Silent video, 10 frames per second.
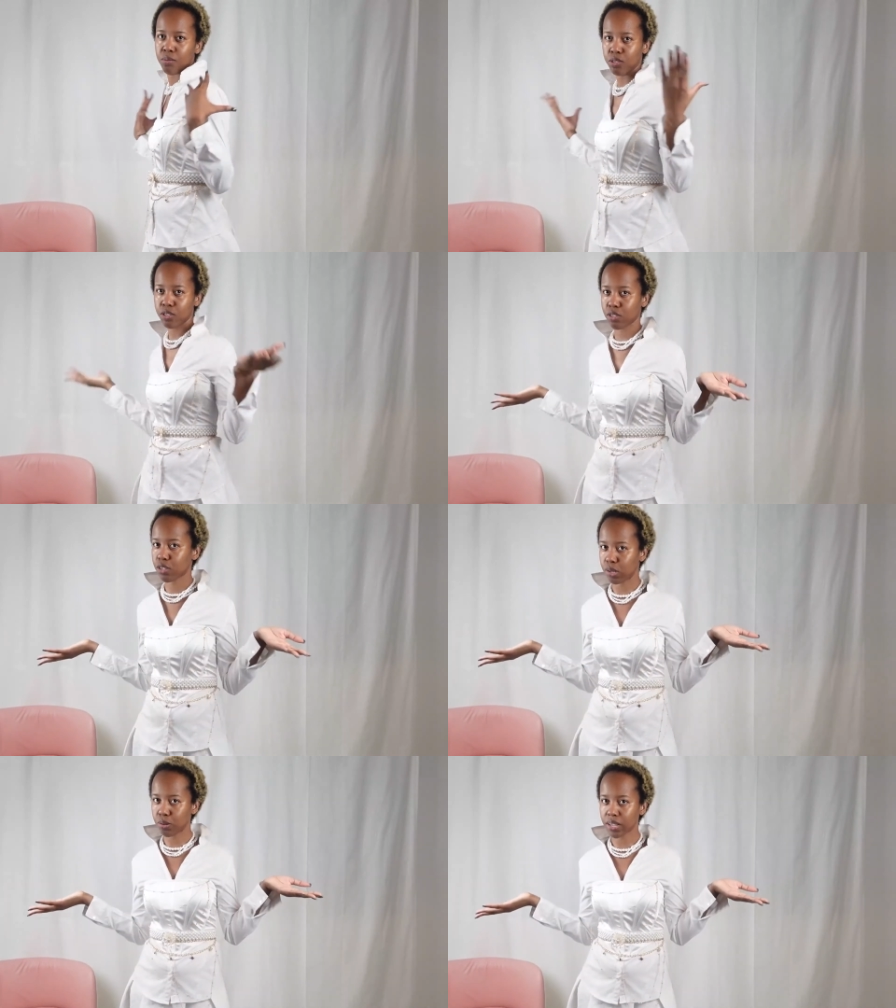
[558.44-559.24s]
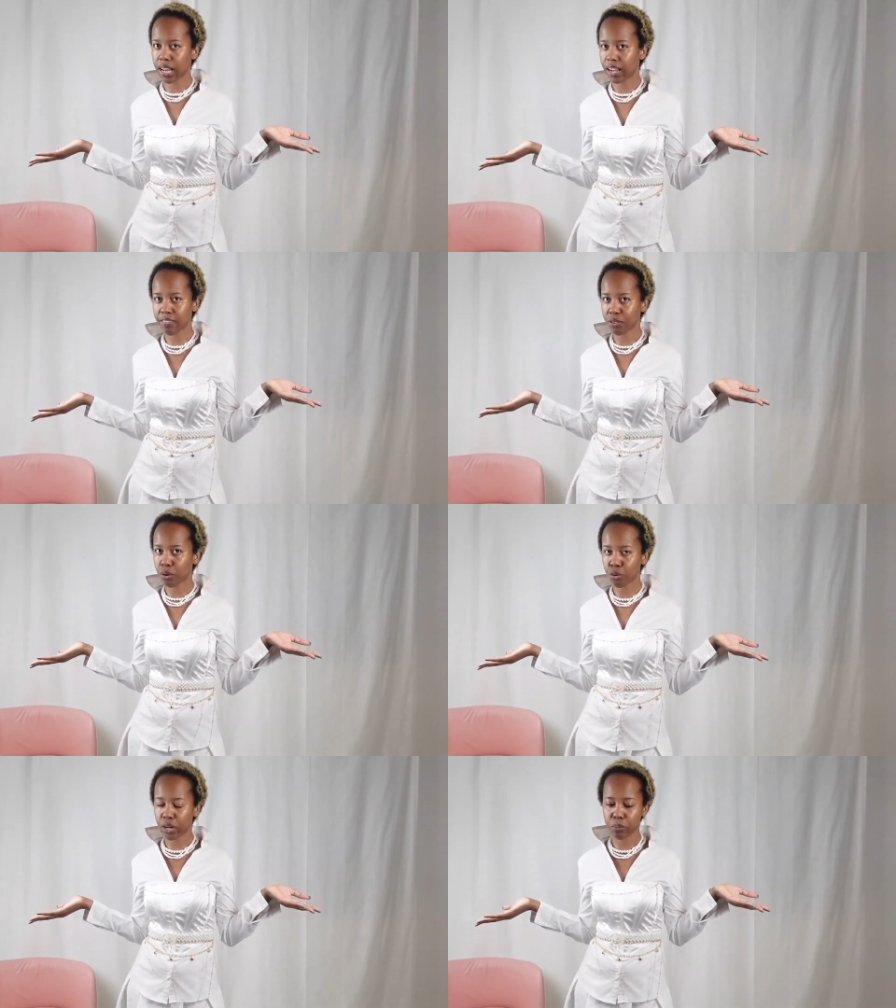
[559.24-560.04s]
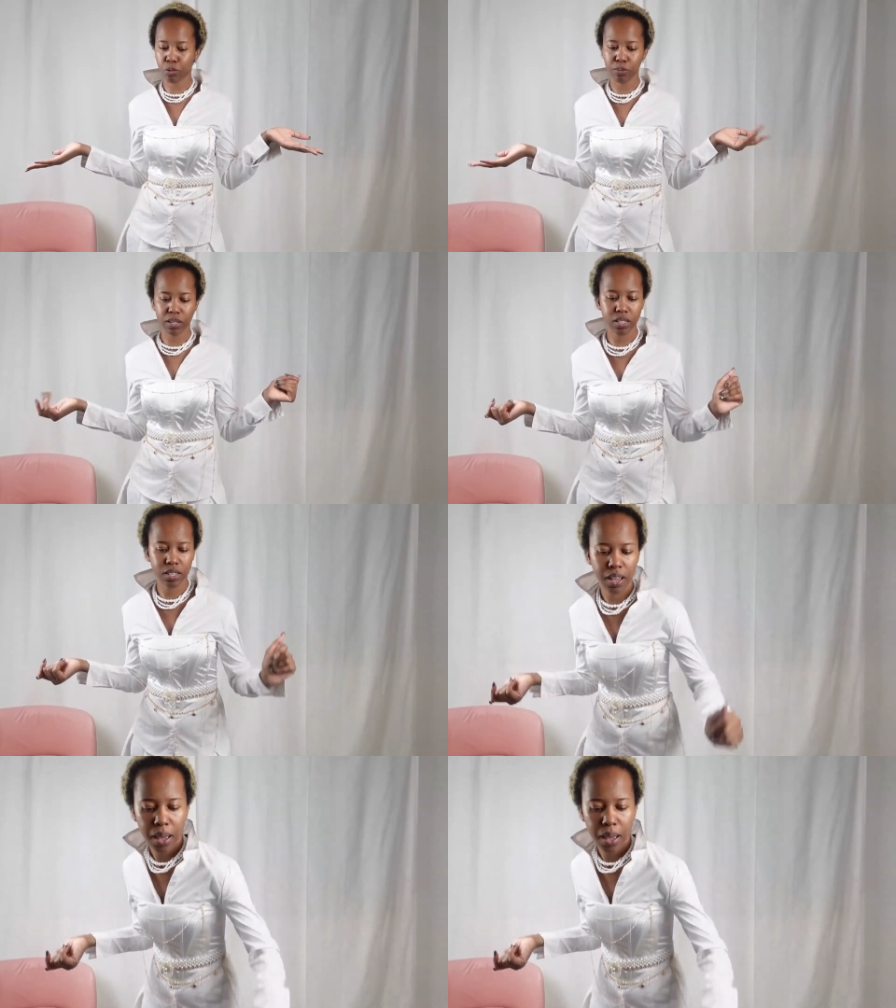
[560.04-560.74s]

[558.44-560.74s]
which is cute I love an all-white moment